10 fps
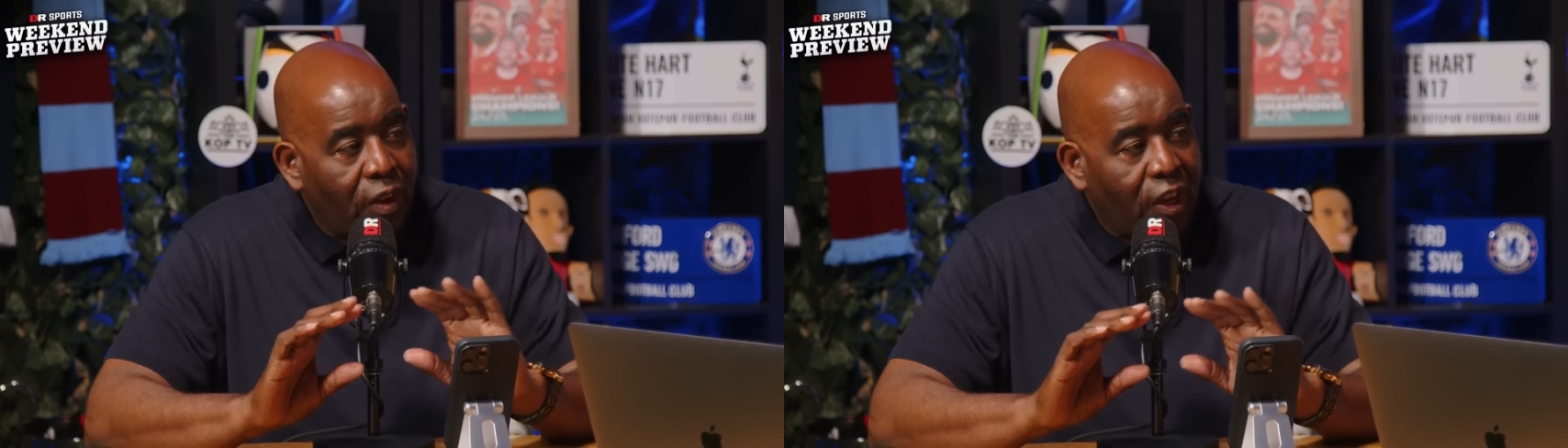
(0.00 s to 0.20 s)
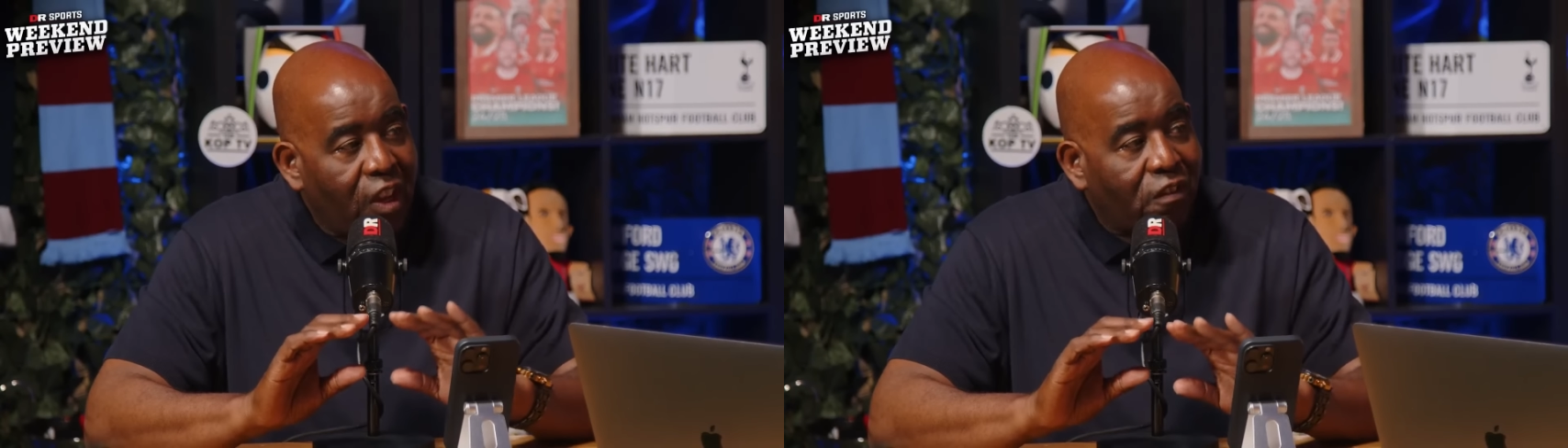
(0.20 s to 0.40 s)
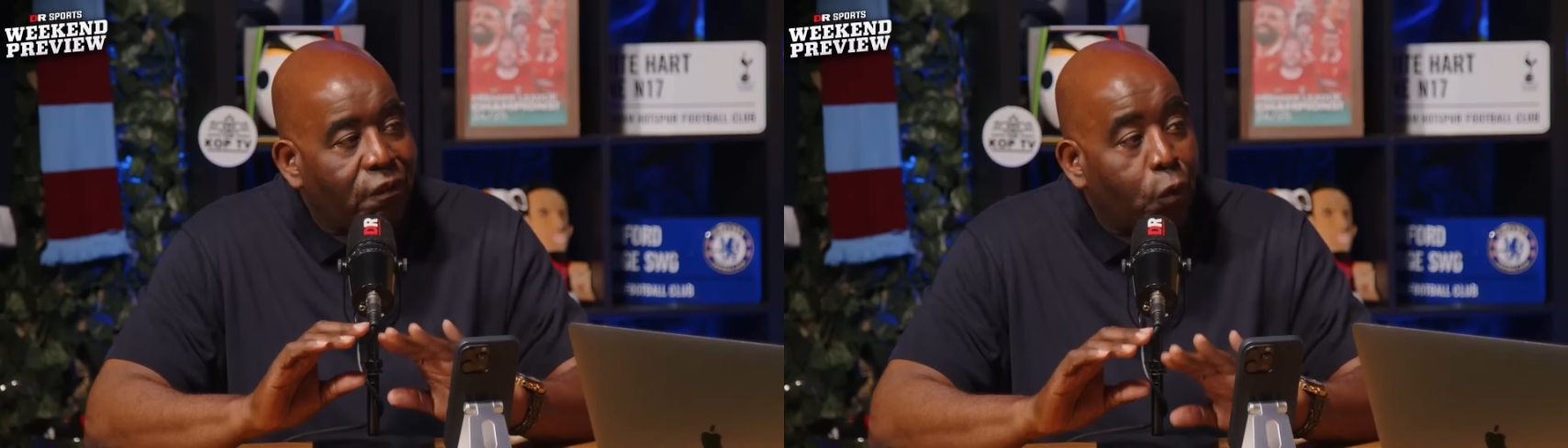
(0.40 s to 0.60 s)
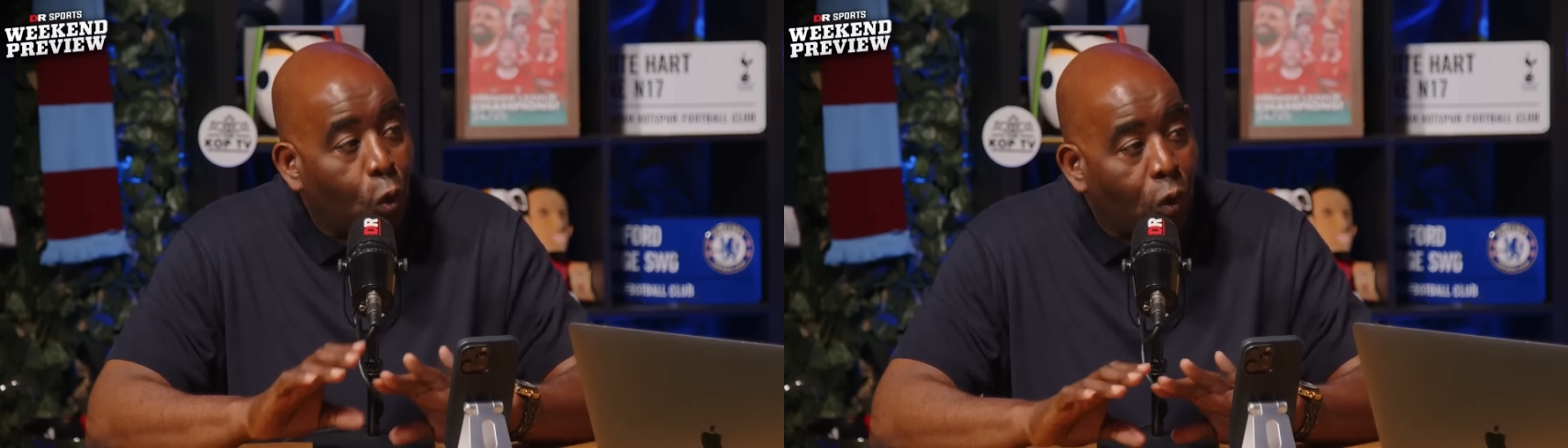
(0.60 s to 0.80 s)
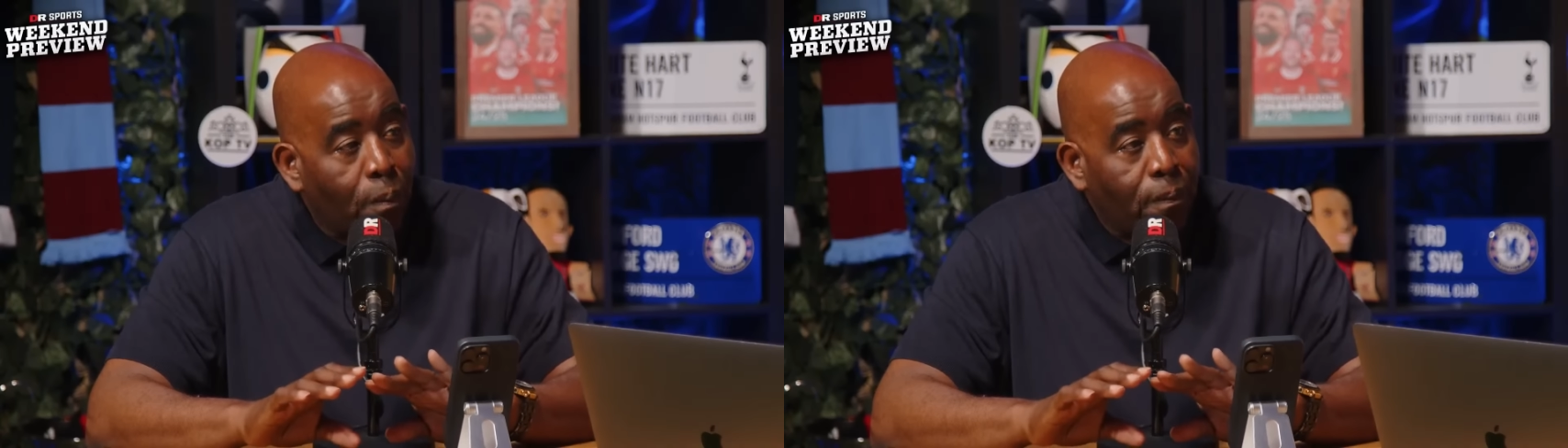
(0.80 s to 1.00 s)
His
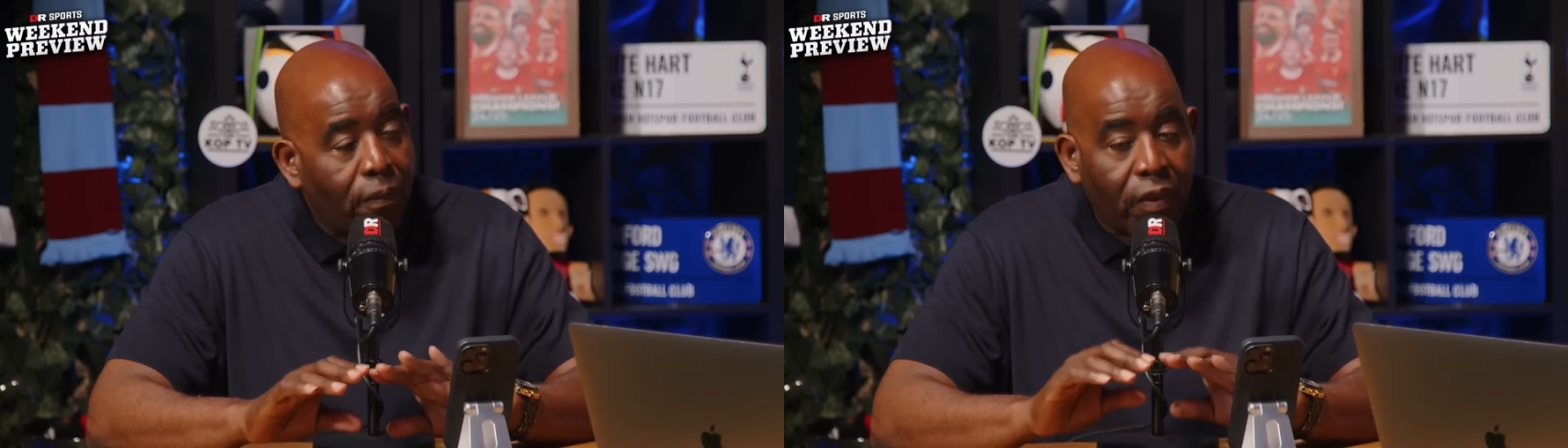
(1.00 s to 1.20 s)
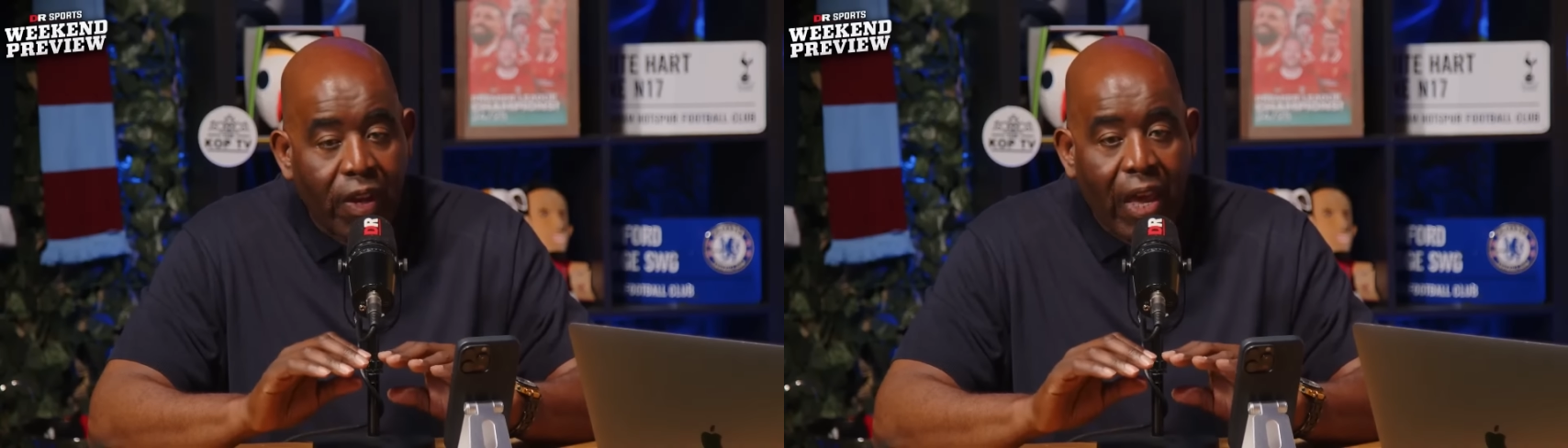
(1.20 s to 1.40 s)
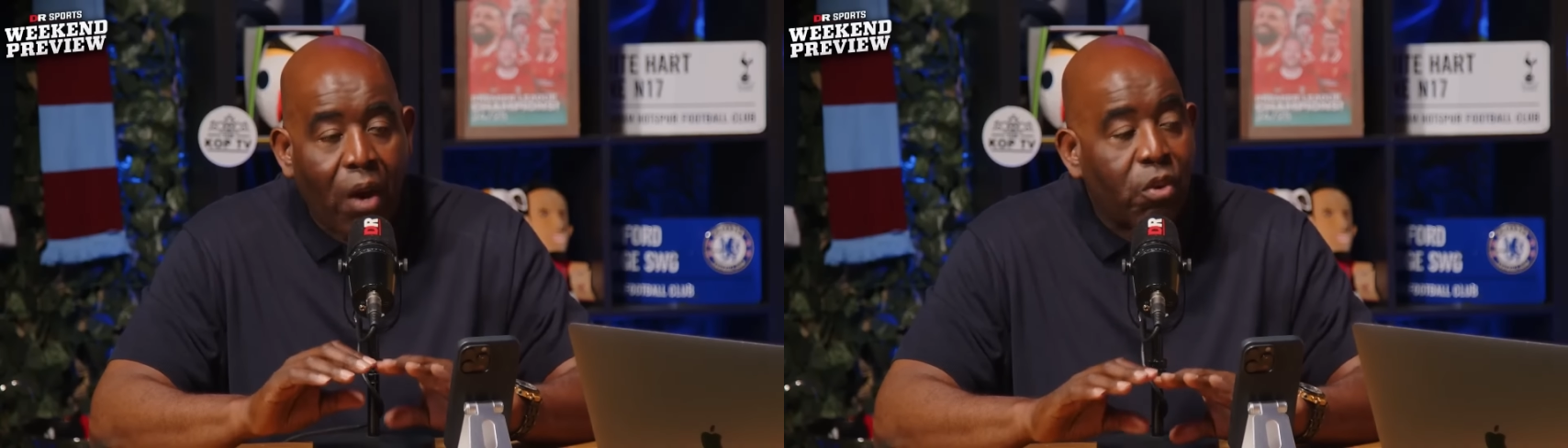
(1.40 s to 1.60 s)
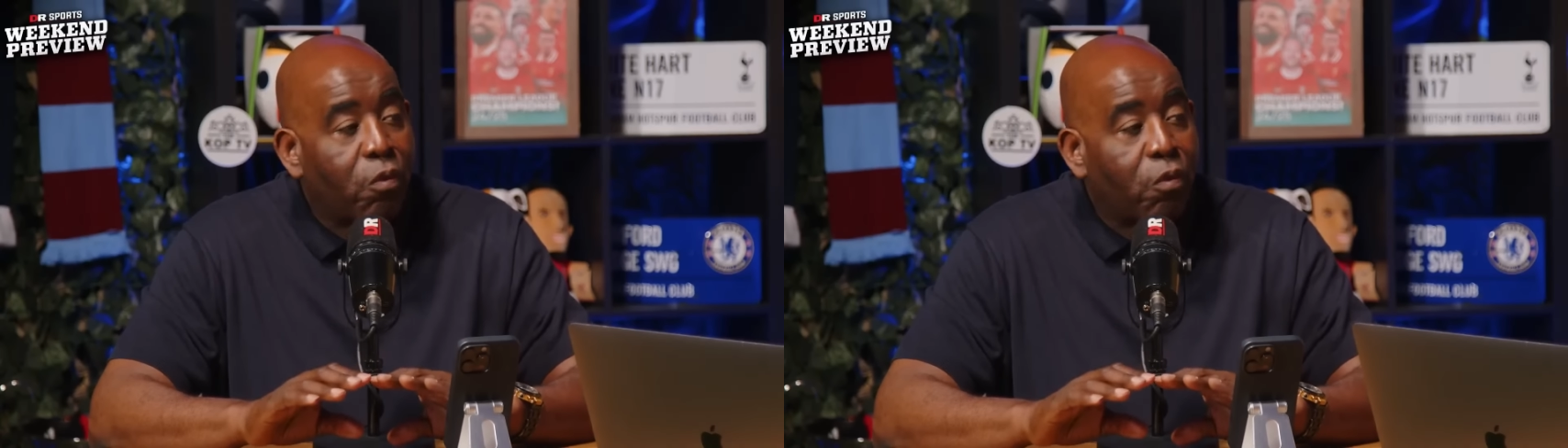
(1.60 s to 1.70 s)
form and how he's